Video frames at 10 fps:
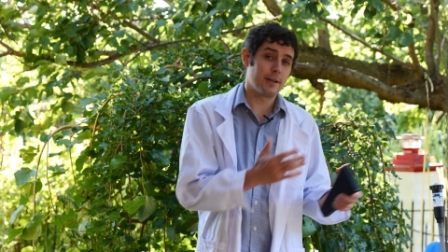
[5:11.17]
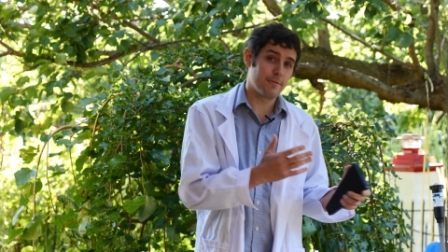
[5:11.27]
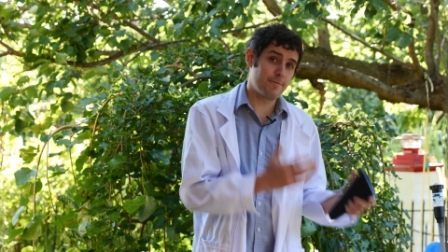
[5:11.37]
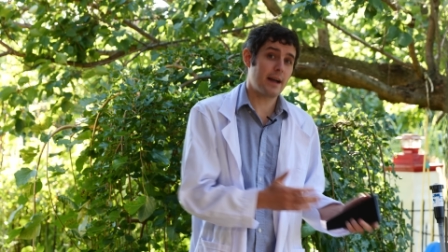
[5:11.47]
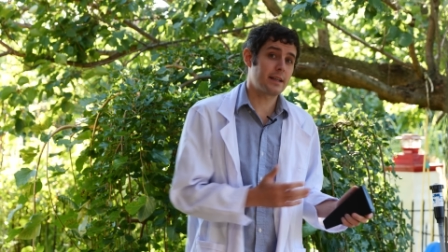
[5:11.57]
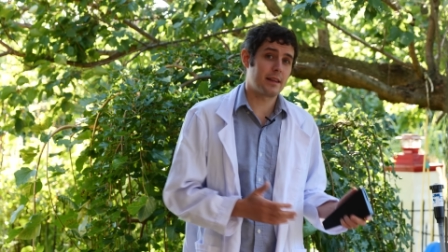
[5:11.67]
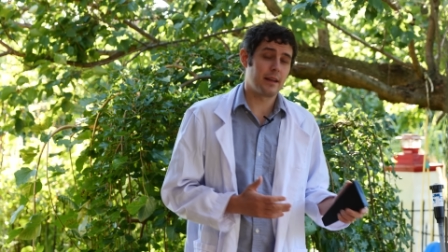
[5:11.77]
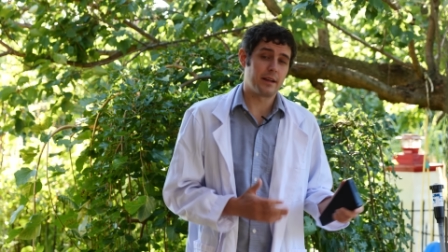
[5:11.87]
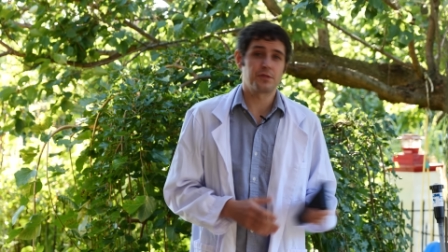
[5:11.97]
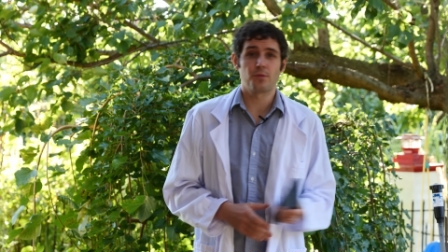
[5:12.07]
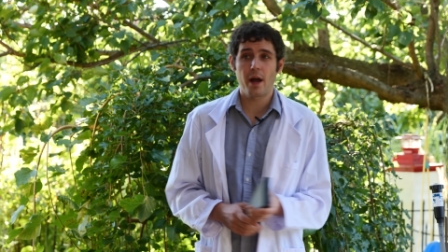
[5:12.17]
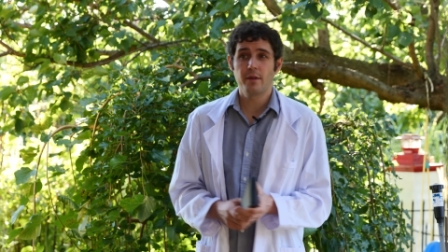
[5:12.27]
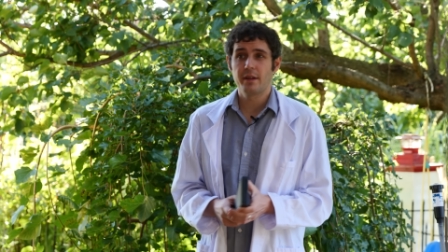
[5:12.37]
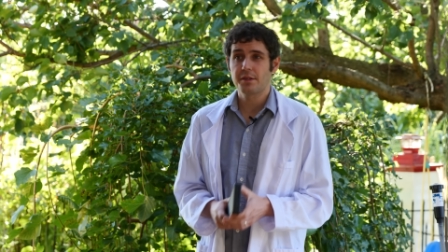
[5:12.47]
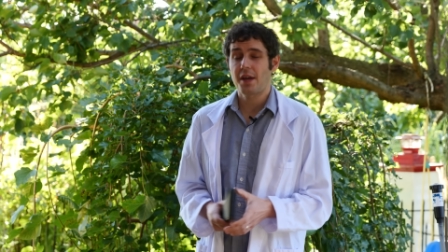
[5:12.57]
affect things
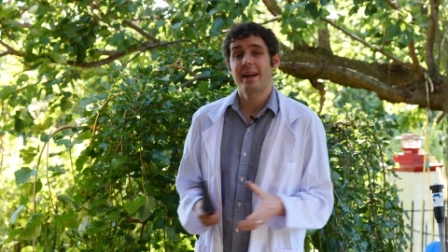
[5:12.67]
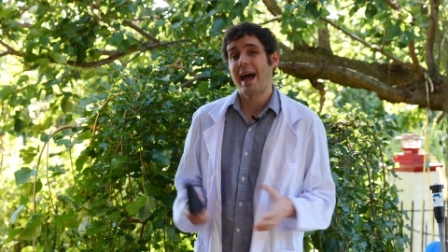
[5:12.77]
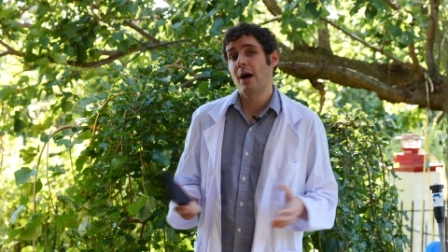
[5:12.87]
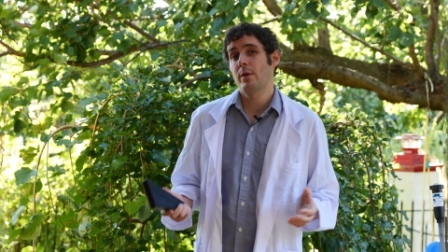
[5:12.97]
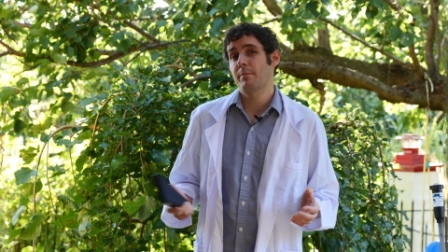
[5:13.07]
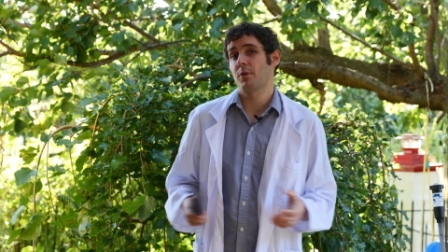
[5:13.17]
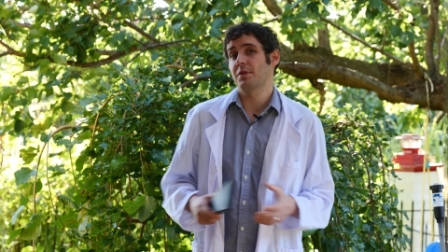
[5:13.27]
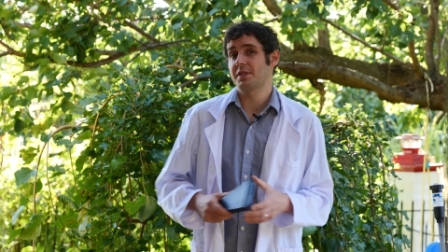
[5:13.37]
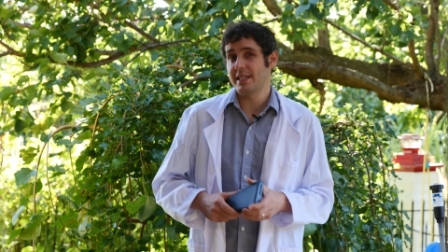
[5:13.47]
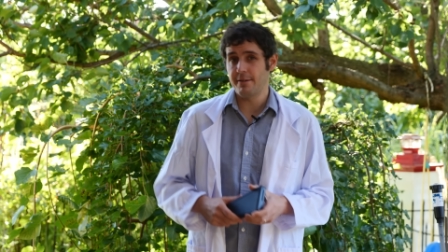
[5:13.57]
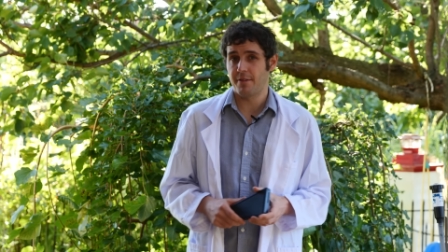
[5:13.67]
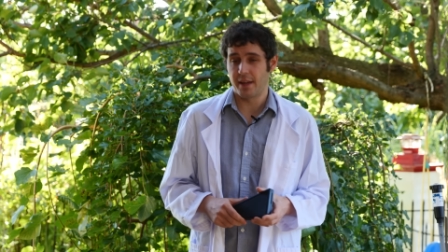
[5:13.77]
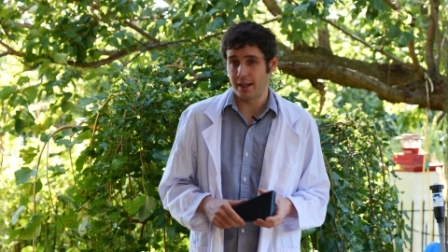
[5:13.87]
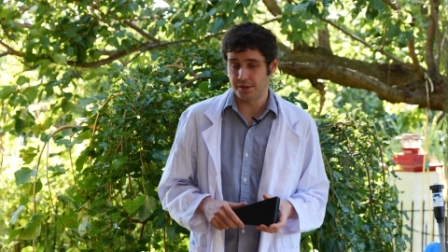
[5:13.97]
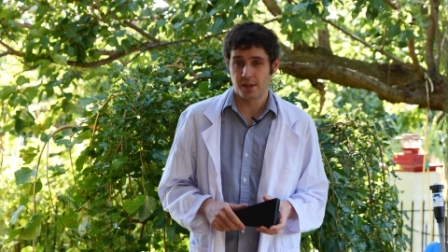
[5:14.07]
around us and how we perceive
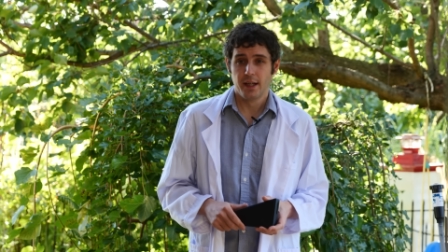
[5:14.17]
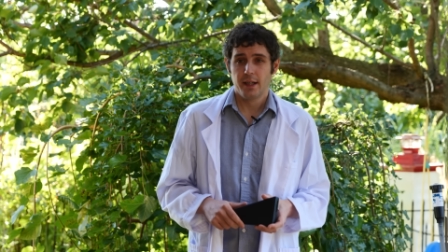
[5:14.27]
things.